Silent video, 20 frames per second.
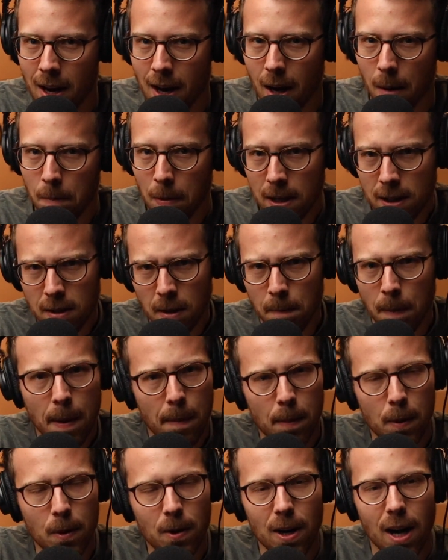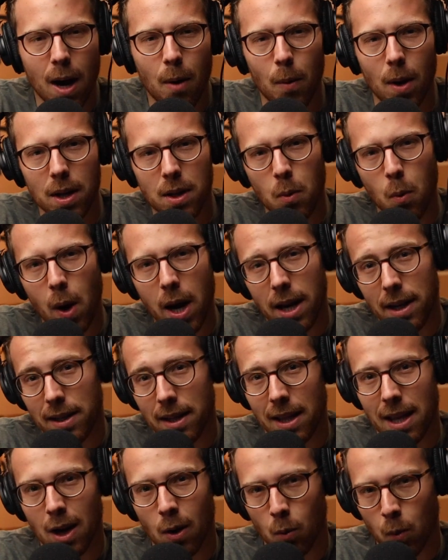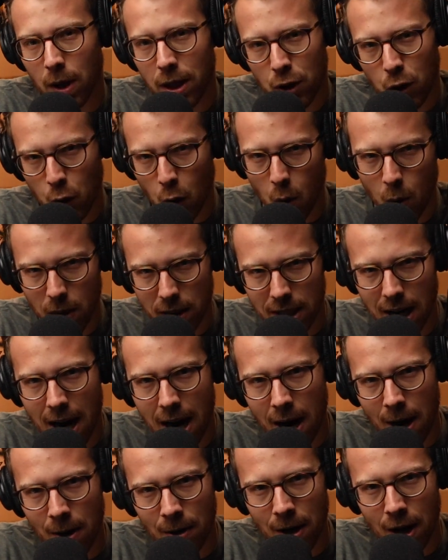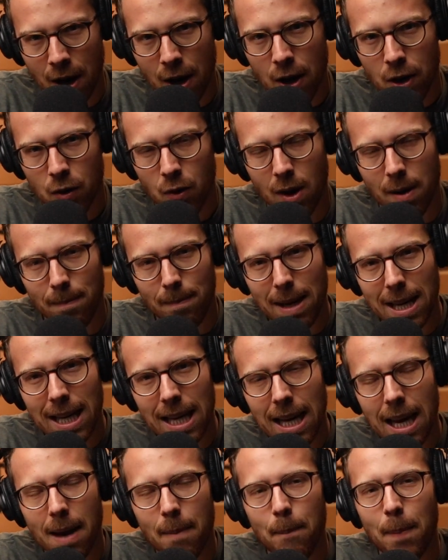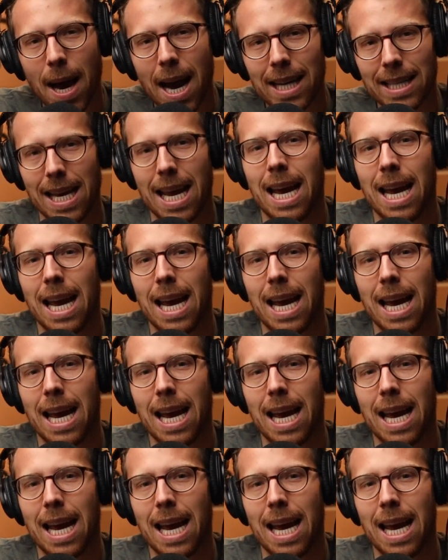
a place where people do not want to wait until they're rich or retired to create meaning, impact,